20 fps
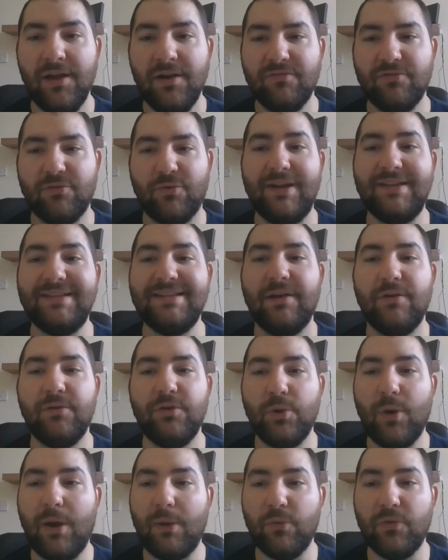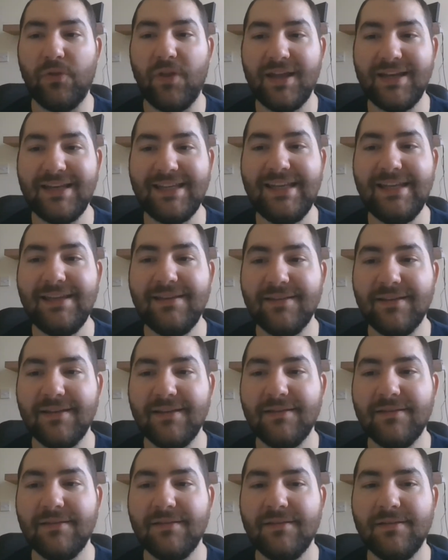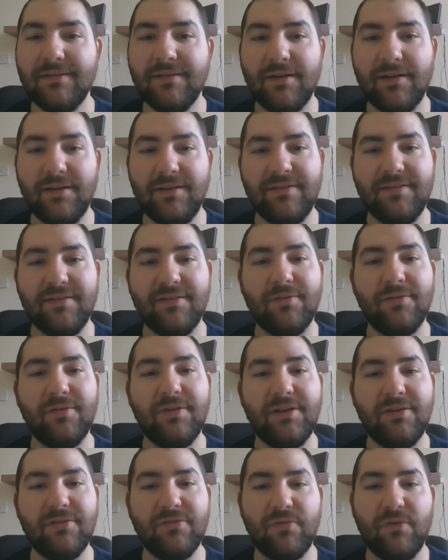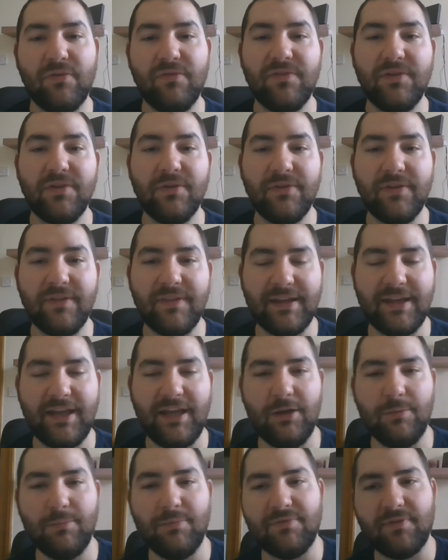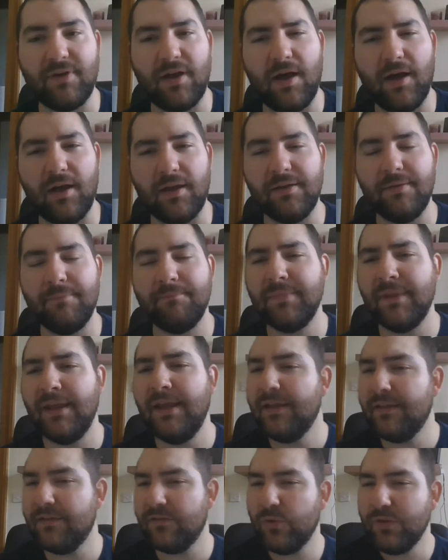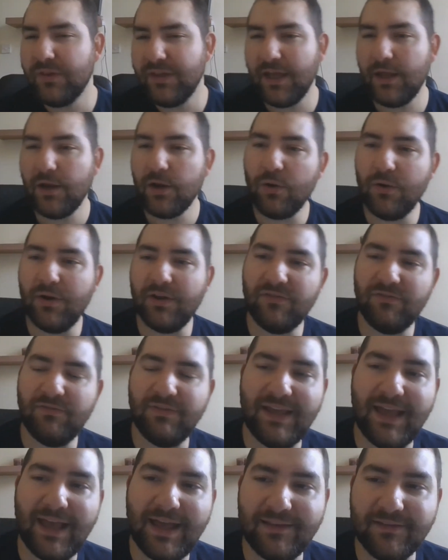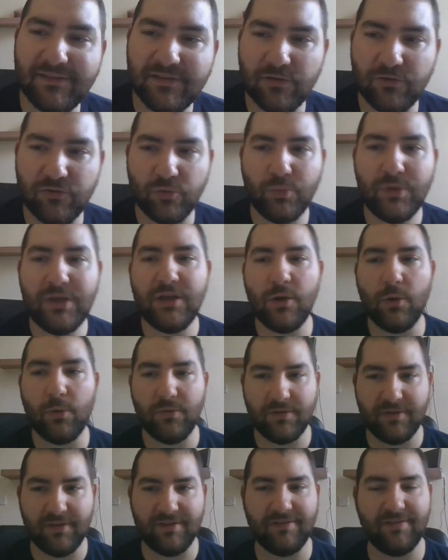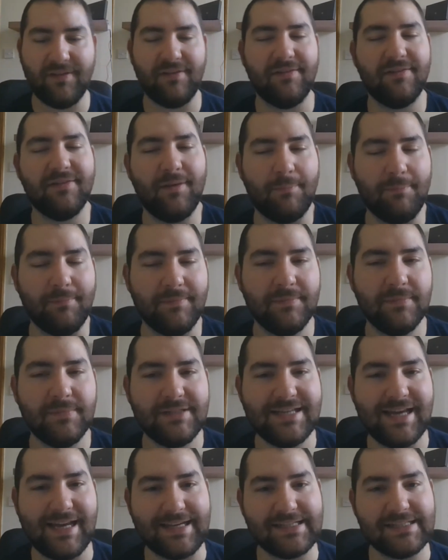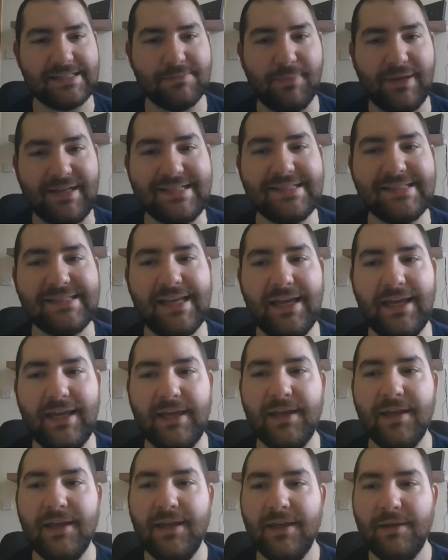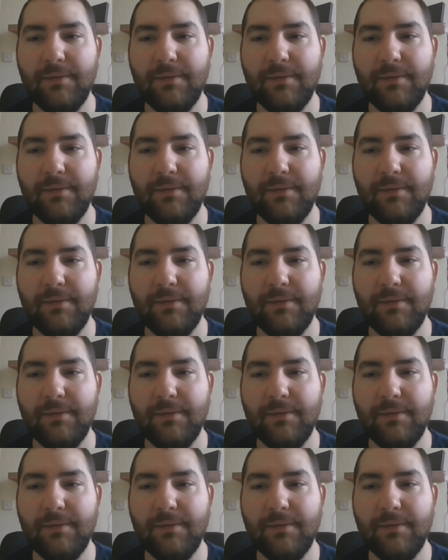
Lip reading: For I tell you, I will not eat it until it is fulfilled in the kingdom of God. That's what the NRSV has, and there's a wee note that says some texts might say,